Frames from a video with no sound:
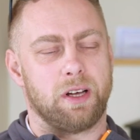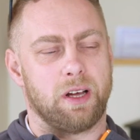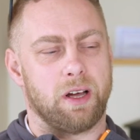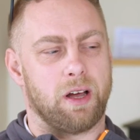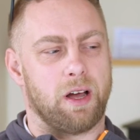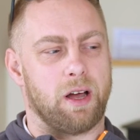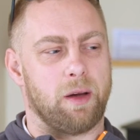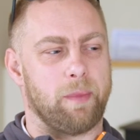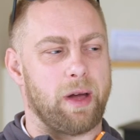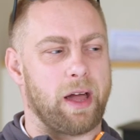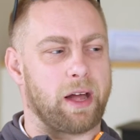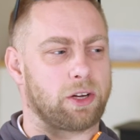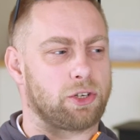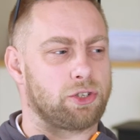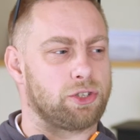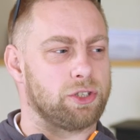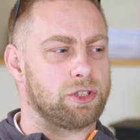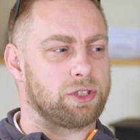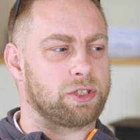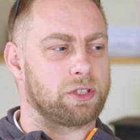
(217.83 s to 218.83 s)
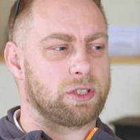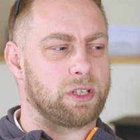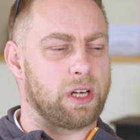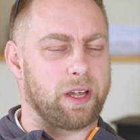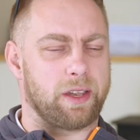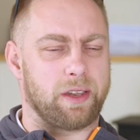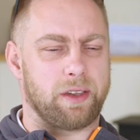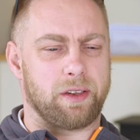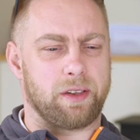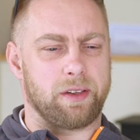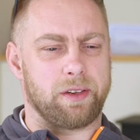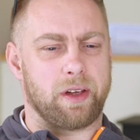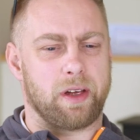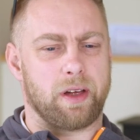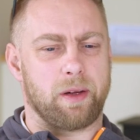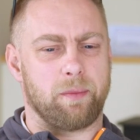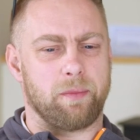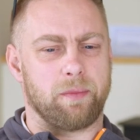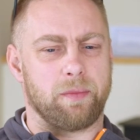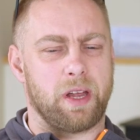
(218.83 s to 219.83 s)
anxious, and
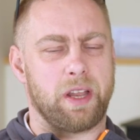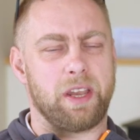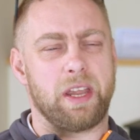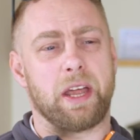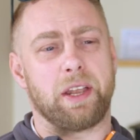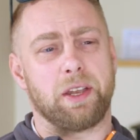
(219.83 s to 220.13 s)
in the